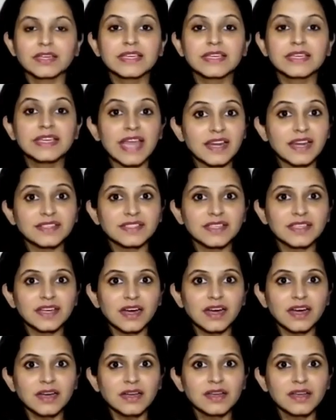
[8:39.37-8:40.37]

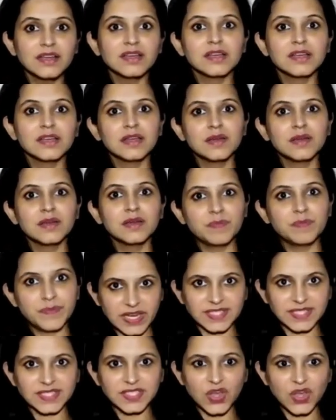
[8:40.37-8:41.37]
Quelqu'un,
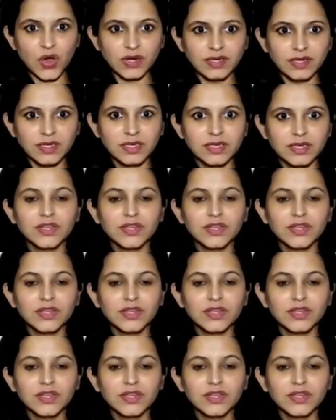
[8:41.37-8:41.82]
personne.